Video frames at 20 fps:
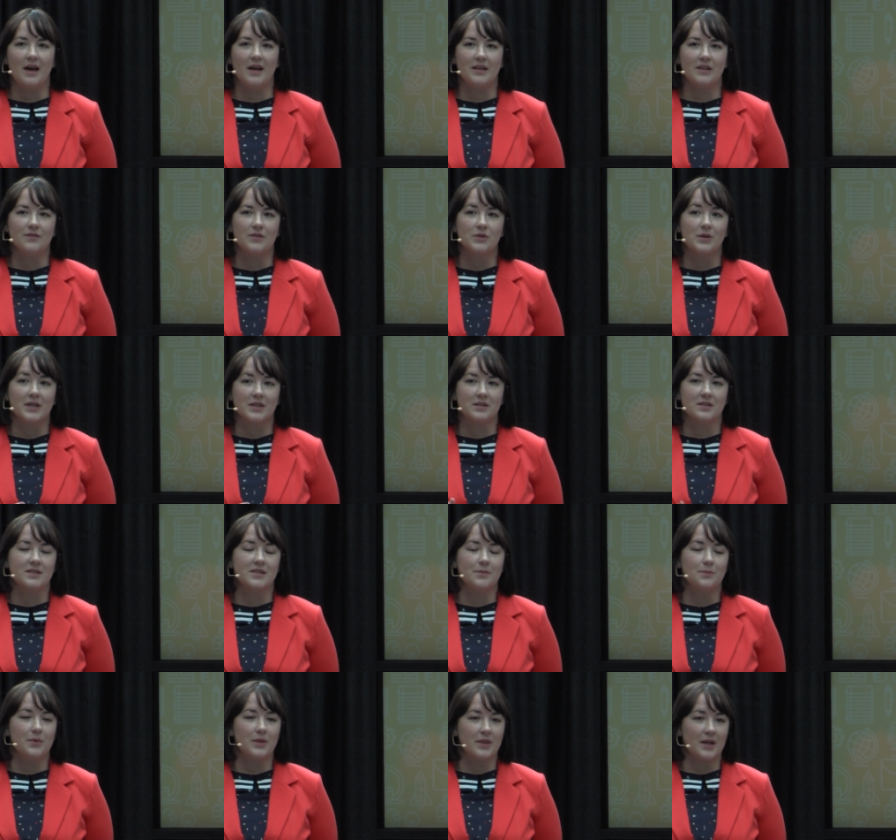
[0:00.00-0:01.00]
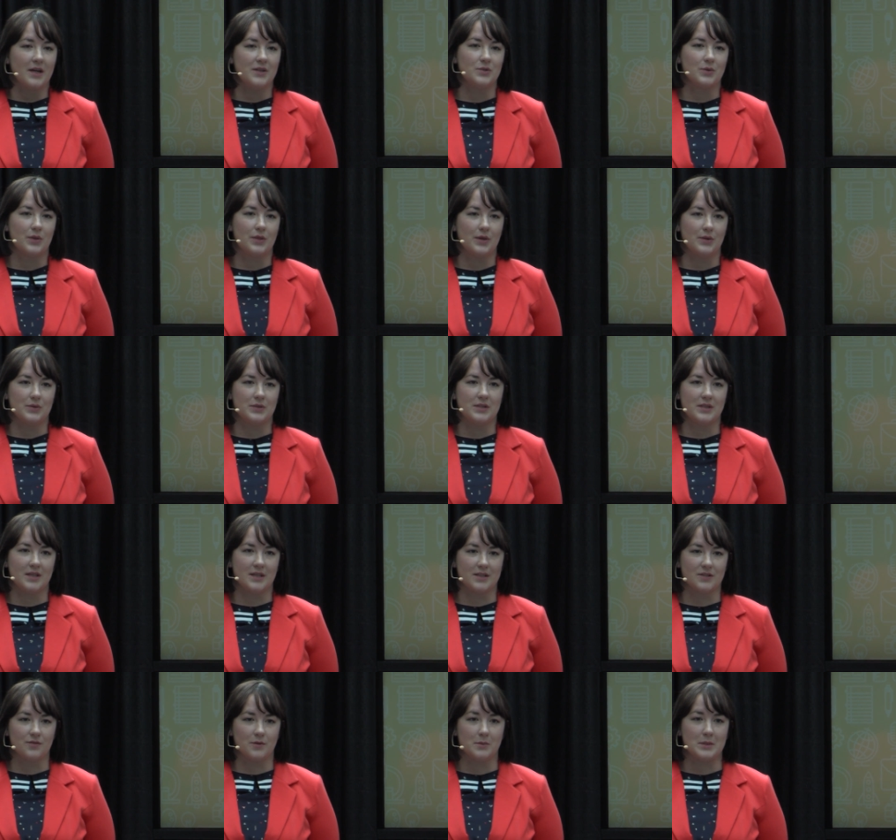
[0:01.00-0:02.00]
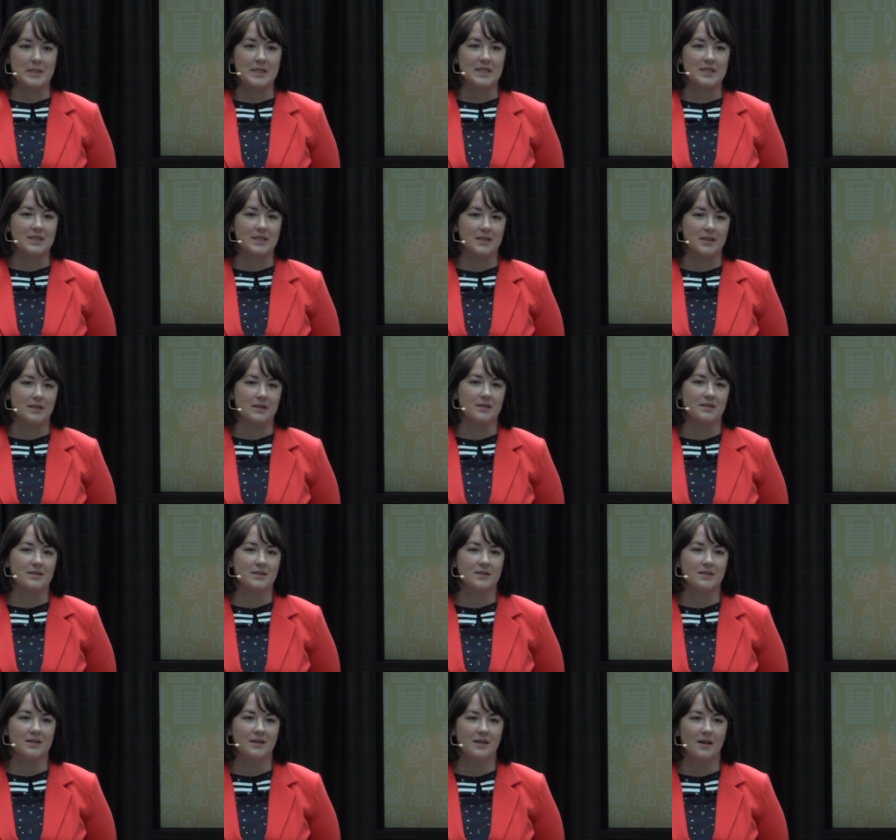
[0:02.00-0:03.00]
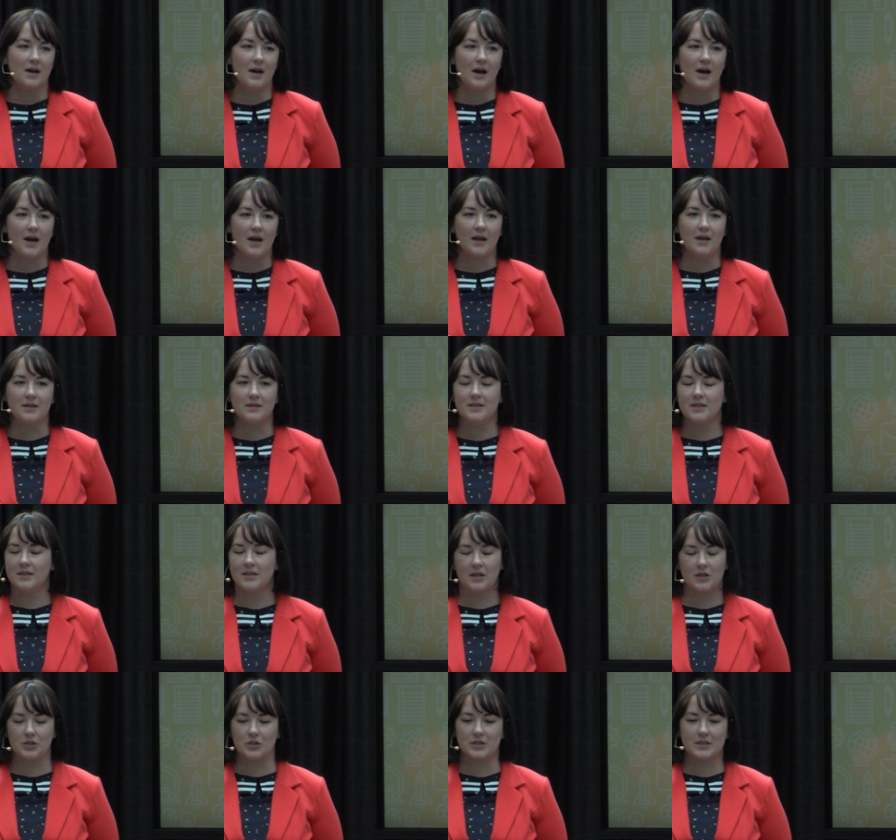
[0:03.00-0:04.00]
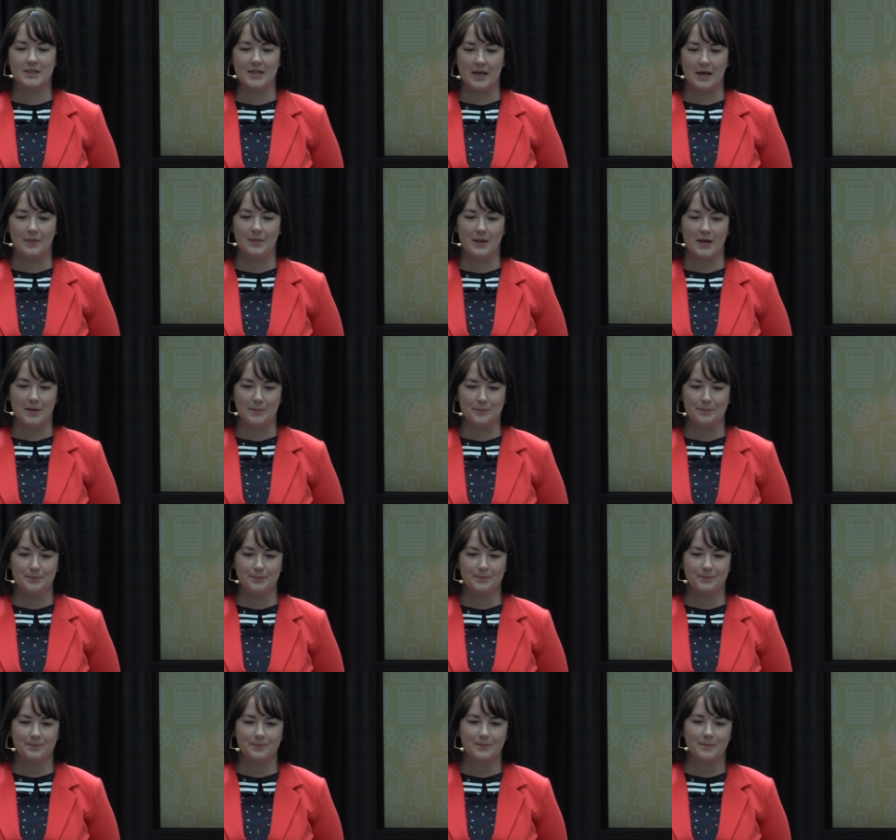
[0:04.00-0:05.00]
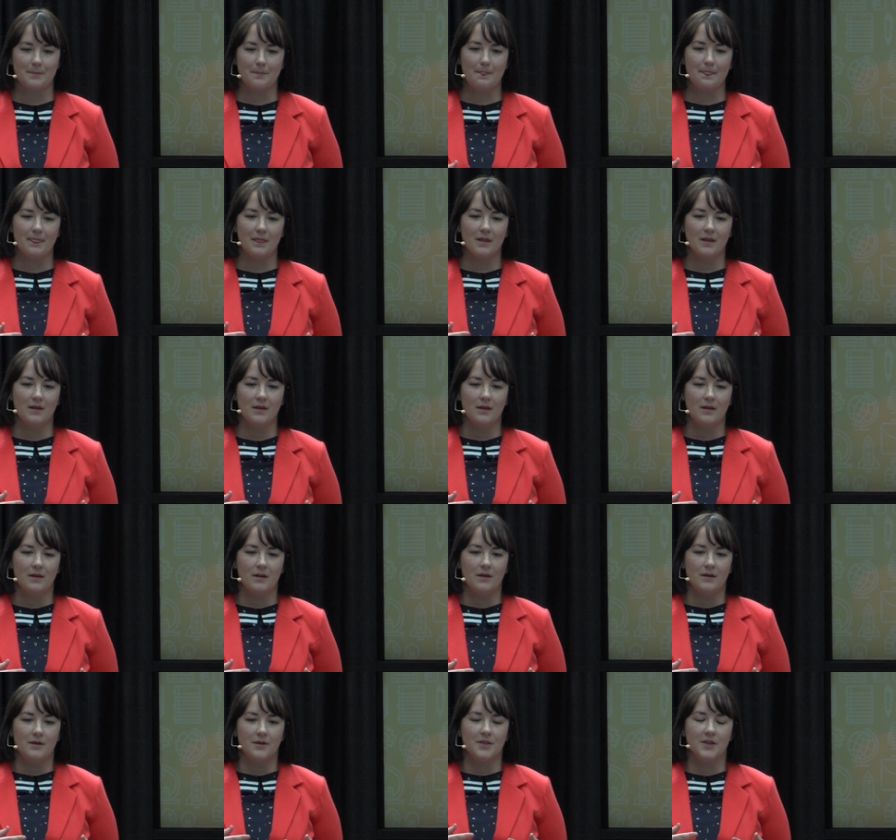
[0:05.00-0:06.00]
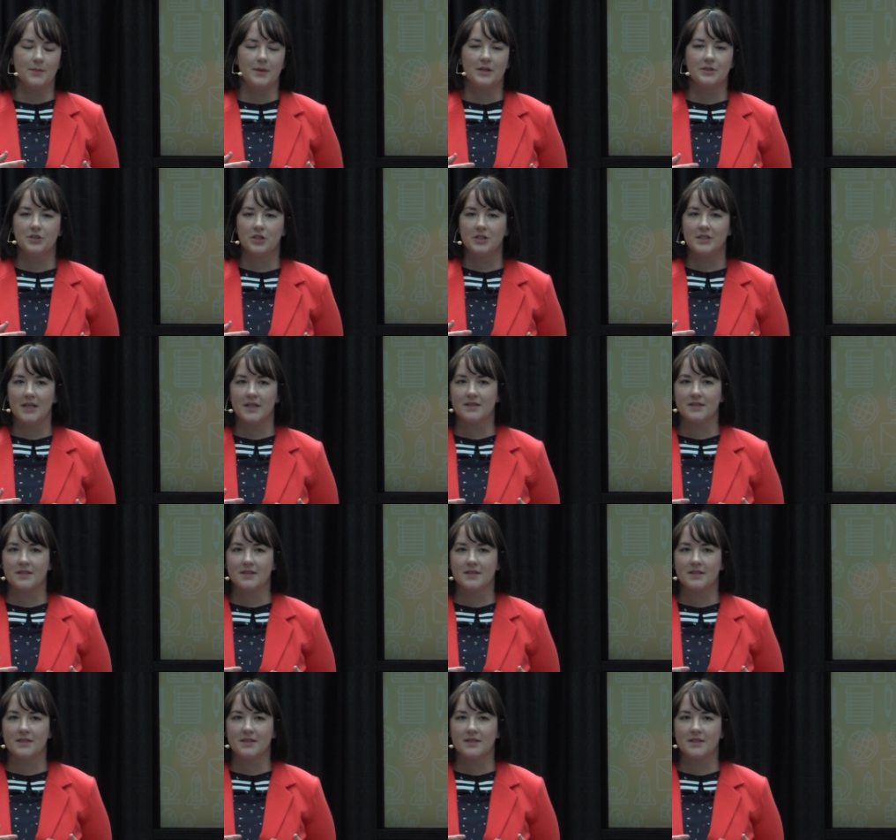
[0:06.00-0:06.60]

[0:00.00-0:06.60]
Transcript: And even though I could sympathize with those things from a distance, I didn't understand them. The bell jar